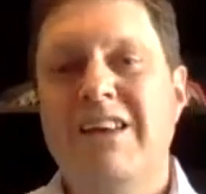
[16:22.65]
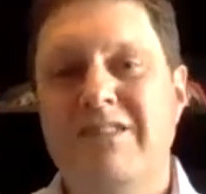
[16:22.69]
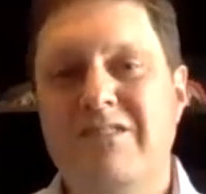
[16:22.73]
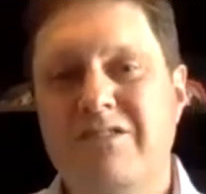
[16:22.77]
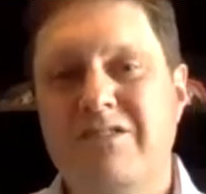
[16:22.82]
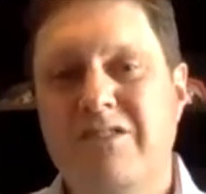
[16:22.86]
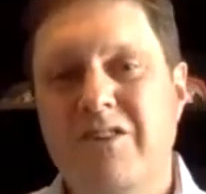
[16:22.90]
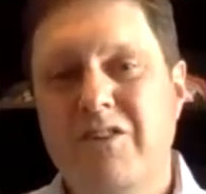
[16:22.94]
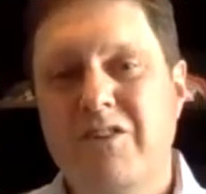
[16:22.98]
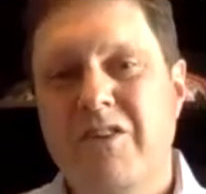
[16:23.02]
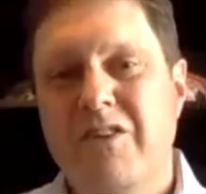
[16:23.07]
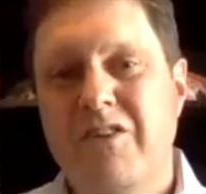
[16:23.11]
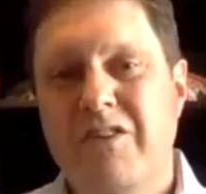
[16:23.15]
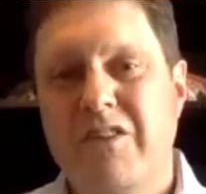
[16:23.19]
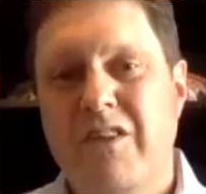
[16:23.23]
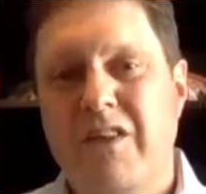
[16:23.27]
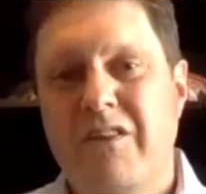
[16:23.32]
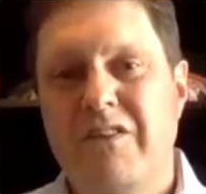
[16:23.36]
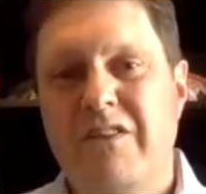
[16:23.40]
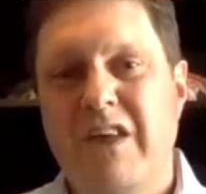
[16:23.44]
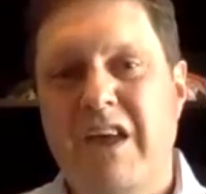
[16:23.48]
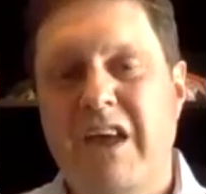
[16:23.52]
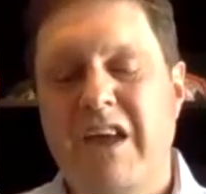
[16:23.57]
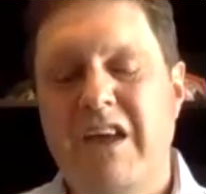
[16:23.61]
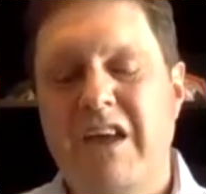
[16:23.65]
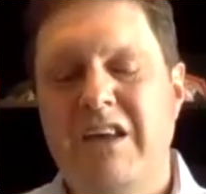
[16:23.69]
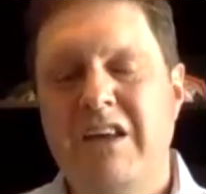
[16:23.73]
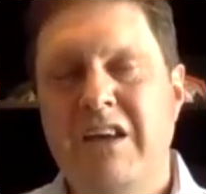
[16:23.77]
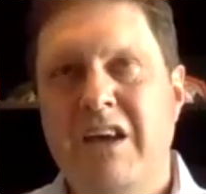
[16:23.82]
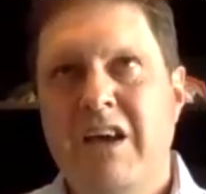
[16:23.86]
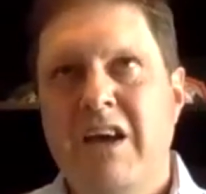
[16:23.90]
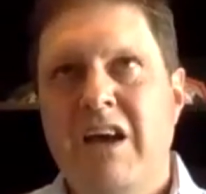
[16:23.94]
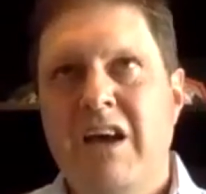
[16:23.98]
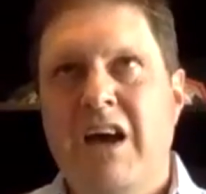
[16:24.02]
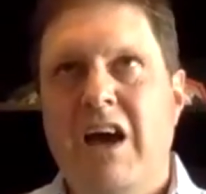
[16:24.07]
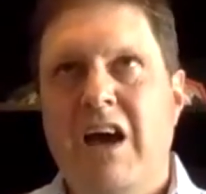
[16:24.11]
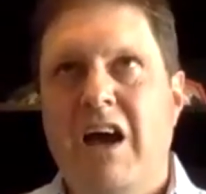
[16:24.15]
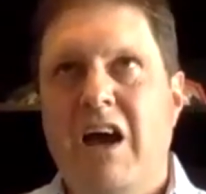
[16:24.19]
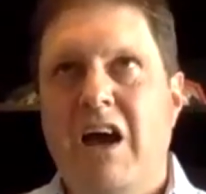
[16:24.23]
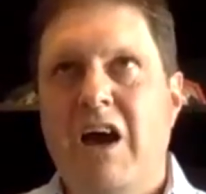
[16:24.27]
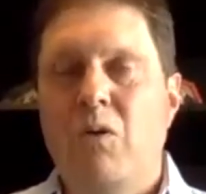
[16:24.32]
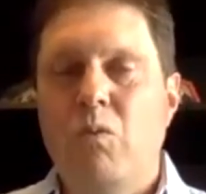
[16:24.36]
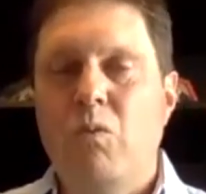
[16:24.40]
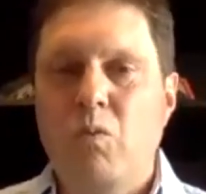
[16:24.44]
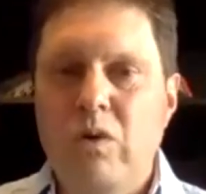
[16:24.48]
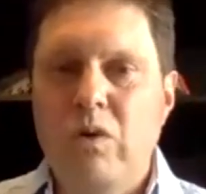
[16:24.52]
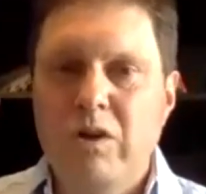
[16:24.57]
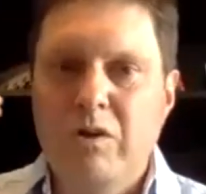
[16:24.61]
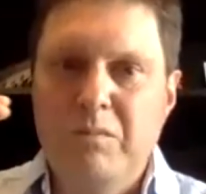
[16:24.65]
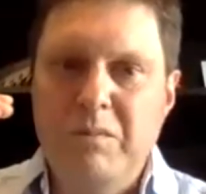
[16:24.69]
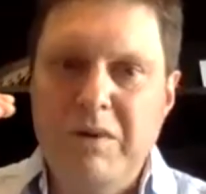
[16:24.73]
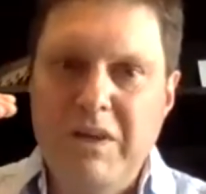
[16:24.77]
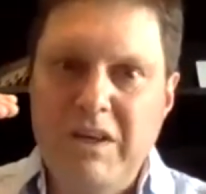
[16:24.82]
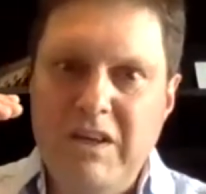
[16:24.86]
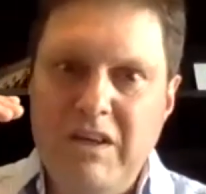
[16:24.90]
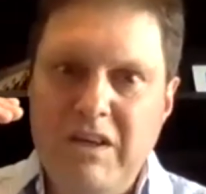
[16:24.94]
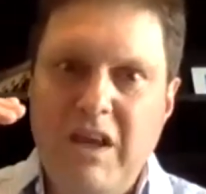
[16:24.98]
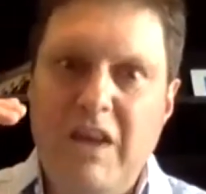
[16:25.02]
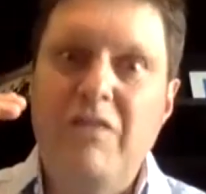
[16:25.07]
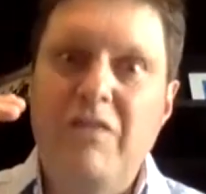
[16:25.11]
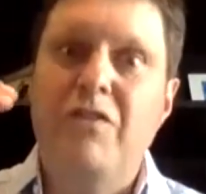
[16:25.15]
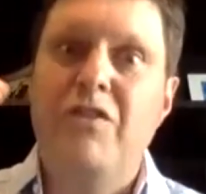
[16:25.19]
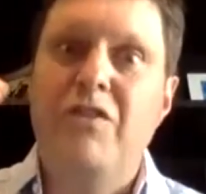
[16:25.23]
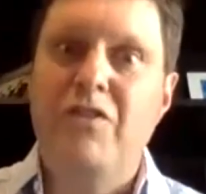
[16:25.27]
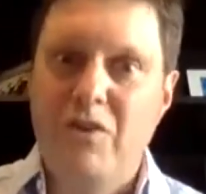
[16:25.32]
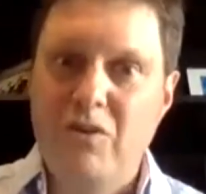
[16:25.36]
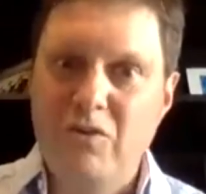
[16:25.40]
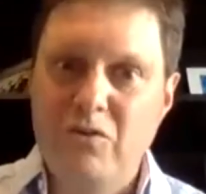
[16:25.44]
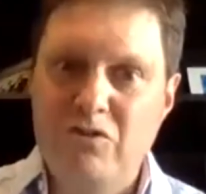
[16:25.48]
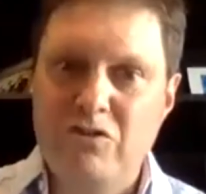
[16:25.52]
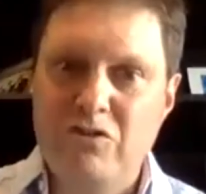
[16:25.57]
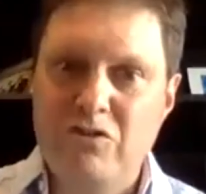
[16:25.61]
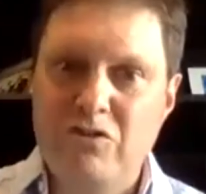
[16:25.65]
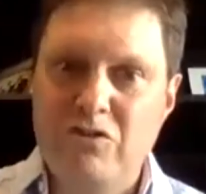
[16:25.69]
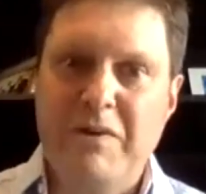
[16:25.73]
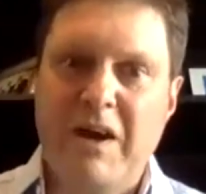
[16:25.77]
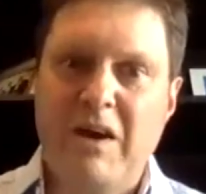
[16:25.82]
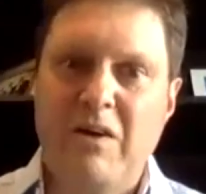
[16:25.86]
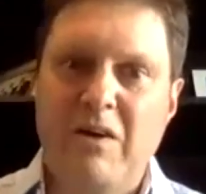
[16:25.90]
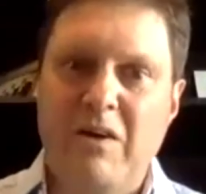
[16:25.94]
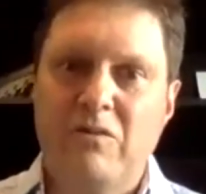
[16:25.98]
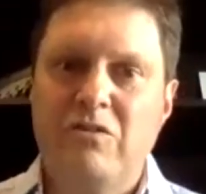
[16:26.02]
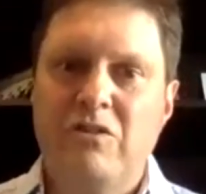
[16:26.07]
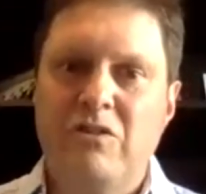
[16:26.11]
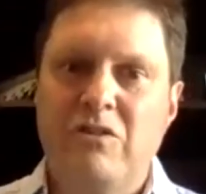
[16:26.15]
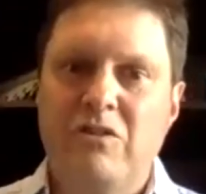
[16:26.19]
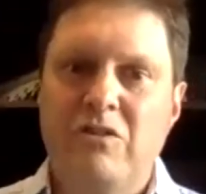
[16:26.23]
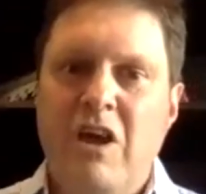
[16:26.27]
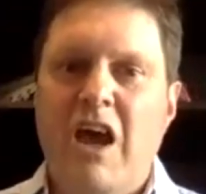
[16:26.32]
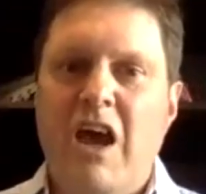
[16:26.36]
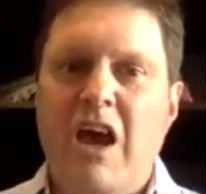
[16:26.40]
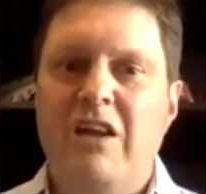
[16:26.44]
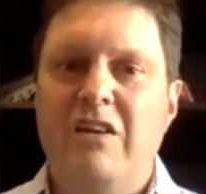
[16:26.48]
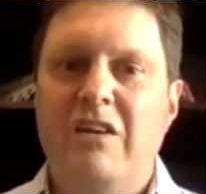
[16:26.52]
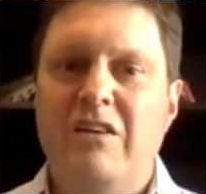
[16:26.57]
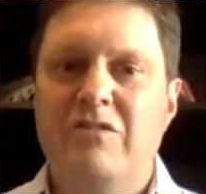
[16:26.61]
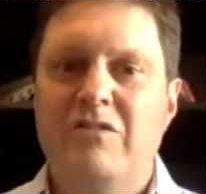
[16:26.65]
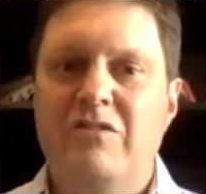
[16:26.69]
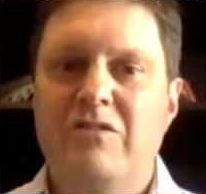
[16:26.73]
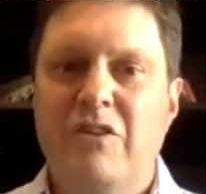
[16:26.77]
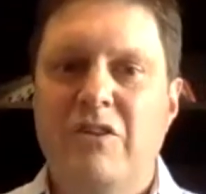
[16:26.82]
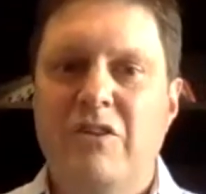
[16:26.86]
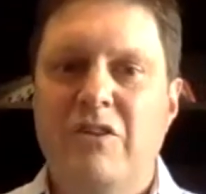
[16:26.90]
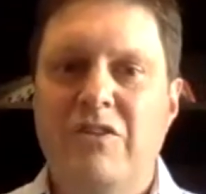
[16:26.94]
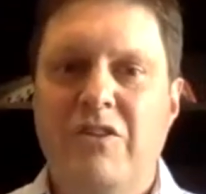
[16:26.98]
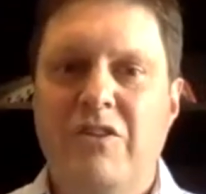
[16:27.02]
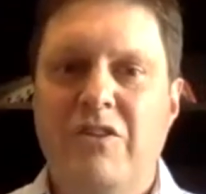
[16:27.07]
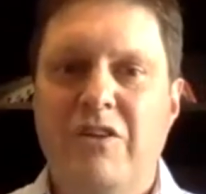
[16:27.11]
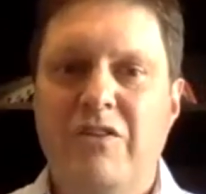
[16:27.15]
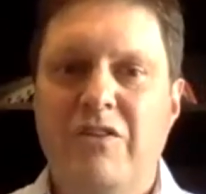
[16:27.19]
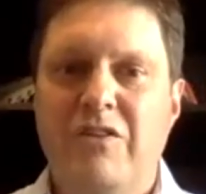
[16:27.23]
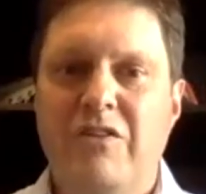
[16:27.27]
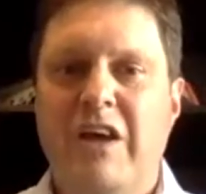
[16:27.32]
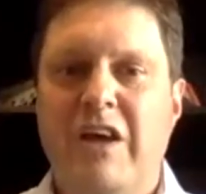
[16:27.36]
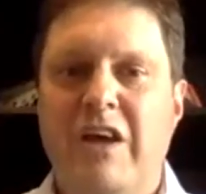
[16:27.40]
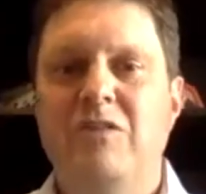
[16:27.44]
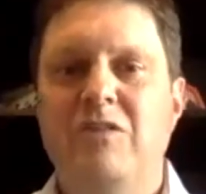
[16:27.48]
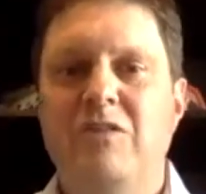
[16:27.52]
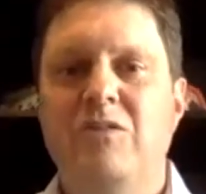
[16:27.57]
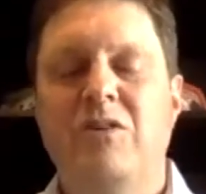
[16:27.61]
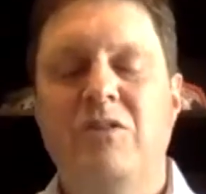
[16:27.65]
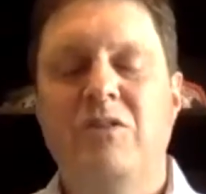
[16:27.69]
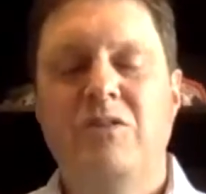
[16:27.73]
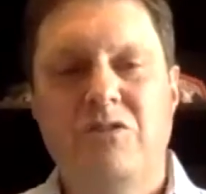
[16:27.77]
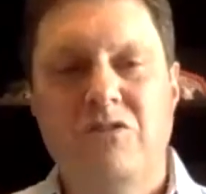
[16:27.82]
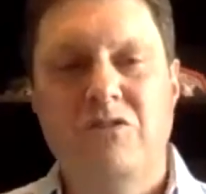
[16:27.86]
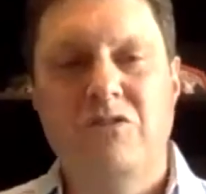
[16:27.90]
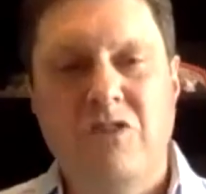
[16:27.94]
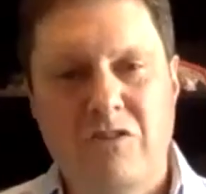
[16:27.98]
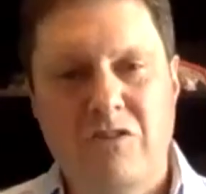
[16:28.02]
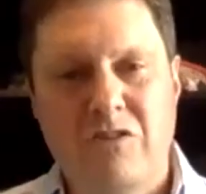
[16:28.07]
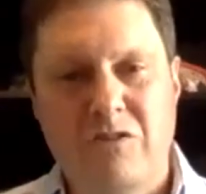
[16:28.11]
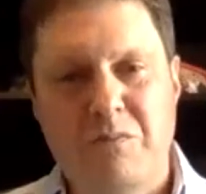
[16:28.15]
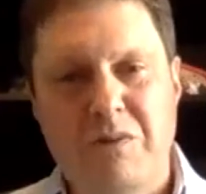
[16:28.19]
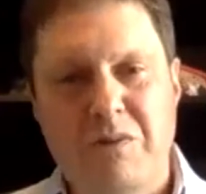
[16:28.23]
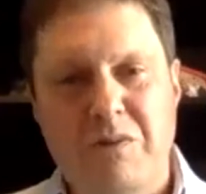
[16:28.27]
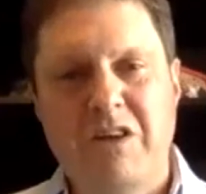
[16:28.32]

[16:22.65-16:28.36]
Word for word: It's something that they uh, will be enthused about, and it's something that you can start to